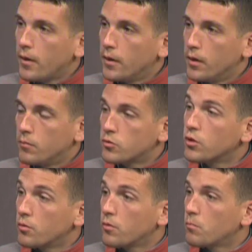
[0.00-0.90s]
um,
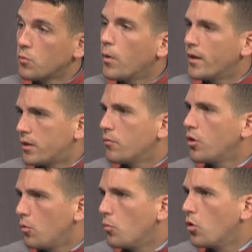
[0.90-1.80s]
so you, you wanted to
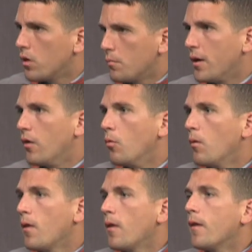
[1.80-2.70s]
know more about
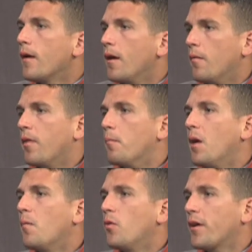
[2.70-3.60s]
uh, the
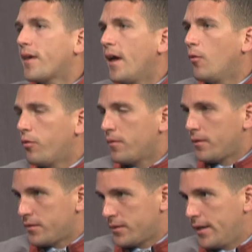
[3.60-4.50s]
public health
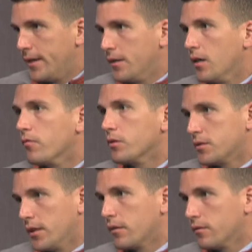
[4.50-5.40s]
side, side of, of,
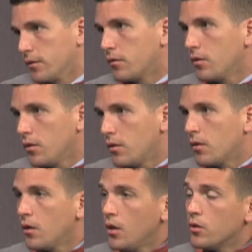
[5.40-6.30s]
recycling. It.
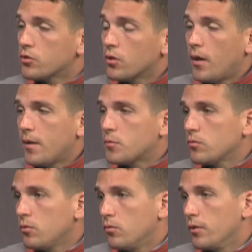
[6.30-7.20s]
Yes. So
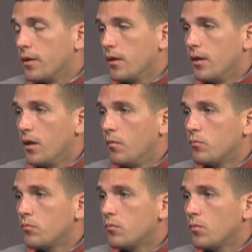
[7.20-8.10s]
absolutely, um,
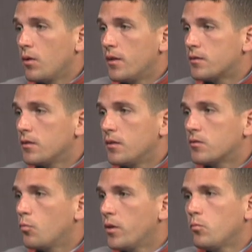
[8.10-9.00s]
it's it's
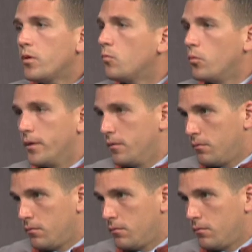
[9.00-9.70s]
a win-win-win.